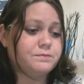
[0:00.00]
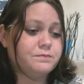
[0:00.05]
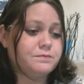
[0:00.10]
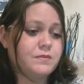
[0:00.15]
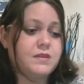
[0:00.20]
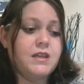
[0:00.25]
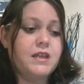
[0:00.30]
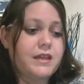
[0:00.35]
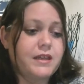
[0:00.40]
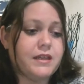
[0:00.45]

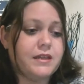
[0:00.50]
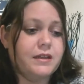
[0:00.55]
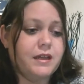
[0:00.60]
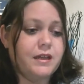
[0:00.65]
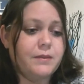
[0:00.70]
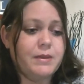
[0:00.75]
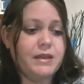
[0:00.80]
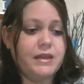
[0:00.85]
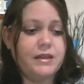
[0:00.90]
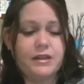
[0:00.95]
Yeah, I
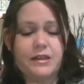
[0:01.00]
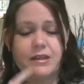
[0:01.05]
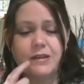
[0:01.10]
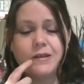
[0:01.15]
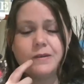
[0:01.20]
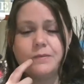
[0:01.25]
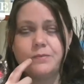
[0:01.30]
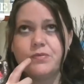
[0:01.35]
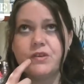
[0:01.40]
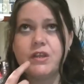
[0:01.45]
mean,
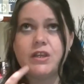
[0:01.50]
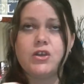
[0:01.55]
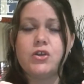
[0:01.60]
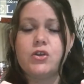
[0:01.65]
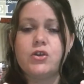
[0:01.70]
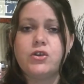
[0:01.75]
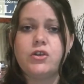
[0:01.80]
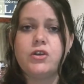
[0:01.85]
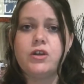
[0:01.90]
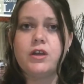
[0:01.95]
it
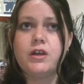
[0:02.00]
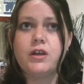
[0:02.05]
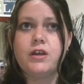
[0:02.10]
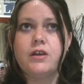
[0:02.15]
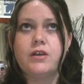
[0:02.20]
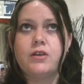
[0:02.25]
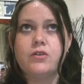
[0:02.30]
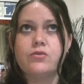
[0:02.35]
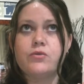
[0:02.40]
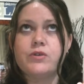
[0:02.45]
could
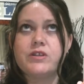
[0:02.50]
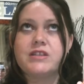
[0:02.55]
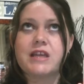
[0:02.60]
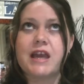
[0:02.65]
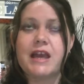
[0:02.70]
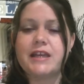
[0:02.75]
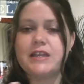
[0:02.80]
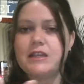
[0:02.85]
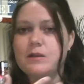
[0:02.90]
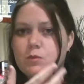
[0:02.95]

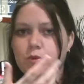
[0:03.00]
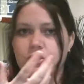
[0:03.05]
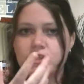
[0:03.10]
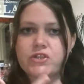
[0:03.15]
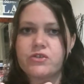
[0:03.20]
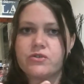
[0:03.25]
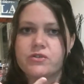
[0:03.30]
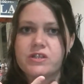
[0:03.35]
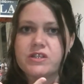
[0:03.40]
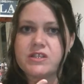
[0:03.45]
retain the
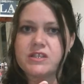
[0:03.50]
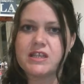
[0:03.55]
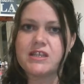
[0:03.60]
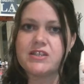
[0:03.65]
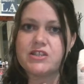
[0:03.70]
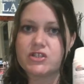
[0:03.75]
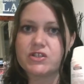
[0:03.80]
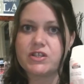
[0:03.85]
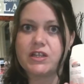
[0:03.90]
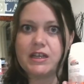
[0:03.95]
moisture in the skin
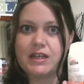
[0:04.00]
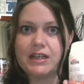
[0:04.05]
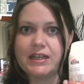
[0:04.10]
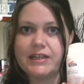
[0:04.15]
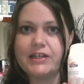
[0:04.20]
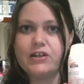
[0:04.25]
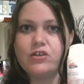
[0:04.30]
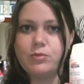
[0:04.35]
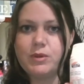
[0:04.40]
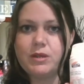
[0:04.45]
just a
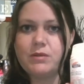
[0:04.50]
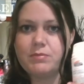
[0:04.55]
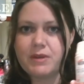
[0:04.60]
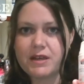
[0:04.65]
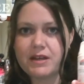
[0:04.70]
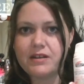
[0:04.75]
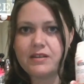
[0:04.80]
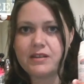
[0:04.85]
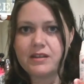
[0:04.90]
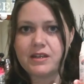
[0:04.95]
little bit
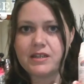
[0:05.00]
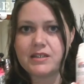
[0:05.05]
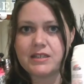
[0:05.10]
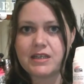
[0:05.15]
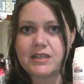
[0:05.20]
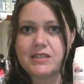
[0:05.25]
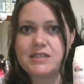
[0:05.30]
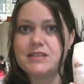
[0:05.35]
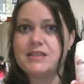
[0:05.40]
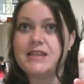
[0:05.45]
better than it
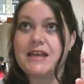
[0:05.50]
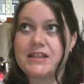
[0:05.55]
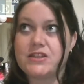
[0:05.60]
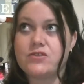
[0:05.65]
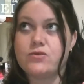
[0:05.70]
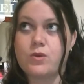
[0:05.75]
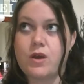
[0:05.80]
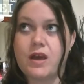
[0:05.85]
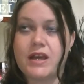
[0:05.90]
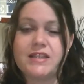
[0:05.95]
does. That's
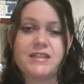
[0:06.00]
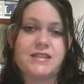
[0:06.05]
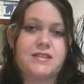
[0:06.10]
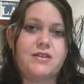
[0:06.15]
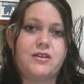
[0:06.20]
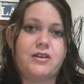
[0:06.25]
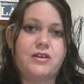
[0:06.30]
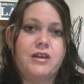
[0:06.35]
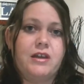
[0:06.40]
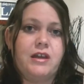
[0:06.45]
why it's
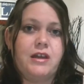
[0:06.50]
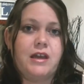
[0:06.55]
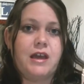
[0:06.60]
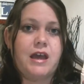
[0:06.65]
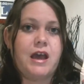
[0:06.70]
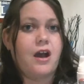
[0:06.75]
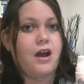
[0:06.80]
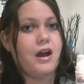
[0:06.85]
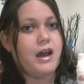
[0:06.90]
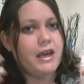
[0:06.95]
not
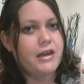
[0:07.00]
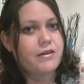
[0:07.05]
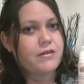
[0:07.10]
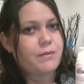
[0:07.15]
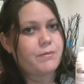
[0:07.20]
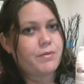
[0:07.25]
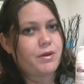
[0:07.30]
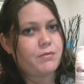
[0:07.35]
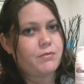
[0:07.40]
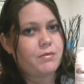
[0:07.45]
higher
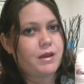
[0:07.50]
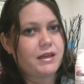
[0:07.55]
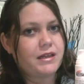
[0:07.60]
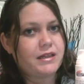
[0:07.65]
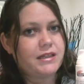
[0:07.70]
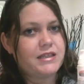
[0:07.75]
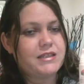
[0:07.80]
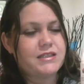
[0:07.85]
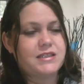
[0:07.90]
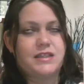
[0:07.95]
up on my
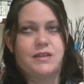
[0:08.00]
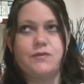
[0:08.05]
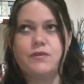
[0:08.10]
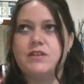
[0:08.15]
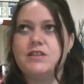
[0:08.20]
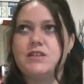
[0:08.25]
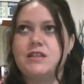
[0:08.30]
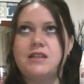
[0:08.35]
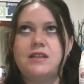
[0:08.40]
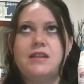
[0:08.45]
list. If
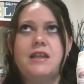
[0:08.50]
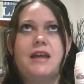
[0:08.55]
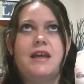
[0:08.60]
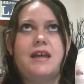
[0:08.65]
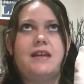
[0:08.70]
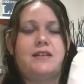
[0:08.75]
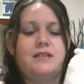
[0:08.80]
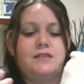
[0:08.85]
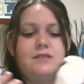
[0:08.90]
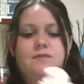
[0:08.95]
it did
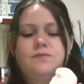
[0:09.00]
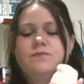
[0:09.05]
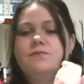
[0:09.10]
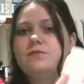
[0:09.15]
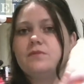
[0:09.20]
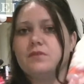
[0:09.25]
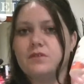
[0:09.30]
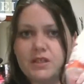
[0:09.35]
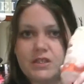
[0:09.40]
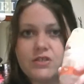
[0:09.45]
that,
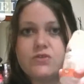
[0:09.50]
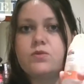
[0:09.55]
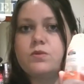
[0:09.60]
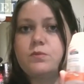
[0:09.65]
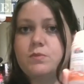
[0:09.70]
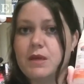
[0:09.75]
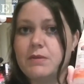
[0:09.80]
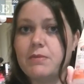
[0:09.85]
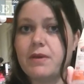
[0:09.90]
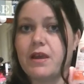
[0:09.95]
this would
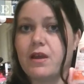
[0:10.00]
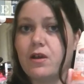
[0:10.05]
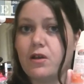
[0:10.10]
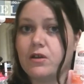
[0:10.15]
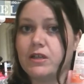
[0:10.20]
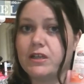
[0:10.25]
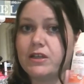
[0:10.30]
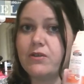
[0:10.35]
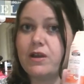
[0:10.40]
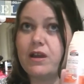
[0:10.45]
be my
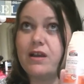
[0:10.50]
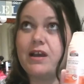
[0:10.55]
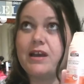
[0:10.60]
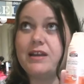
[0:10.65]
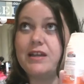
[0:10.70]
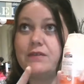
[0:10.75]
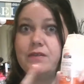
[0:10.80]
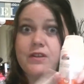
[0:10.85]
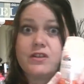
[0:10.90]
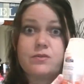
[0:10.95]
holy grail. I
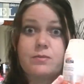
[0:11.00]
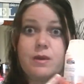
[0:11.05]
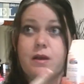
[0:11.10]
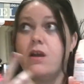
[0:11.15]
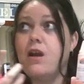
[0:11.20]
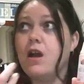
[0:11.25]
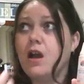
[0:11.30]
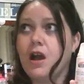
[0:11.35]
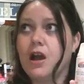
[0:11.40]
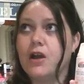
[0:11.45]
love the smell.
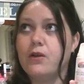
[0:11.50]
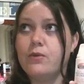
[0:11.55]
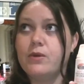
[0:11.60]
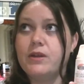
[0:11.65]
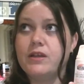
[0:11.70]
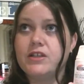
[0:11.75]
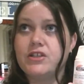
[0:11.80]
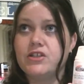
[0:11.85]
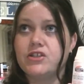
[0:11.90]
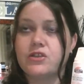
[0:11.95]
I
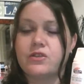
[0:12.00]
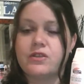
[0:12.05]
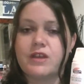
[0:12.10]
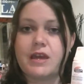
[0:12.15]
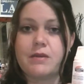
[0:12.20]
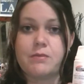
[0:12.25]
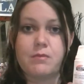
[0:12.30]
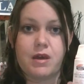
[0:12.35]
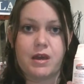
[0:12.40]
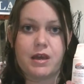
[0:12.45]
wish
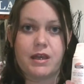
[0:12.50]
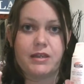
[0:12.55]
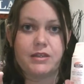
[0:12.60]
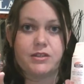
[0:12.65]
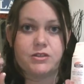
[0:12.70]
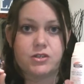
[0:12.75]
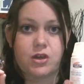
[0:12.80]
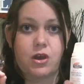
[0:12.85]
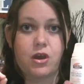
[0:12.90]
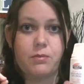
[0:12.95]
that my
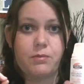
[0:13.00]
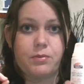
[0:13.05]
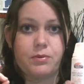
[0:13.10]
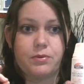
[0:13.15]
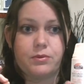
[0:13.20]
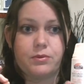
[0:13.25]
top